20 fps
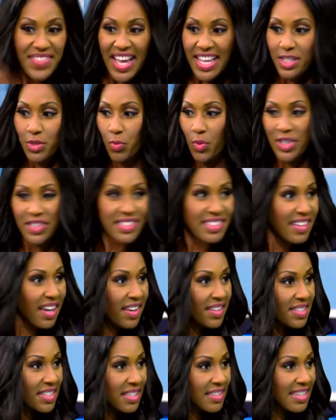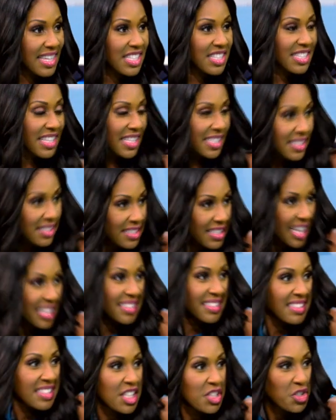that's what does it. It
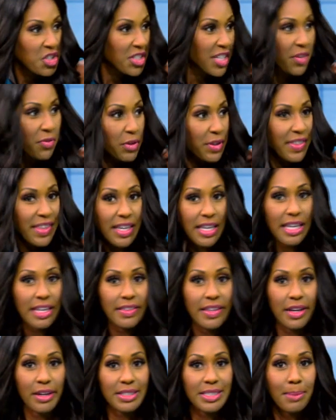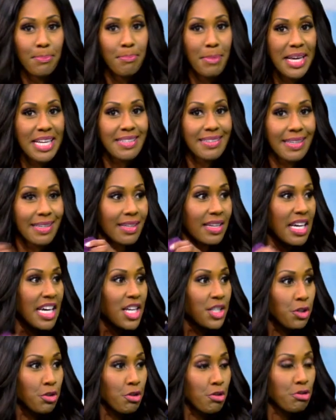cinches everything in there. It's amazing.
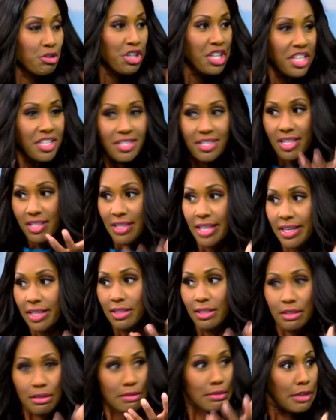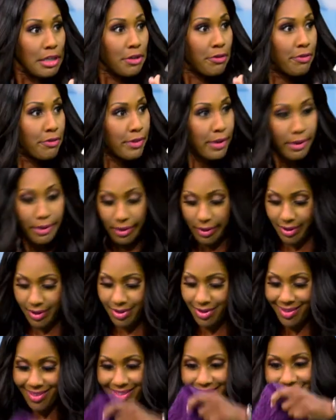So your cheeks get like a little well, lift. It's, it's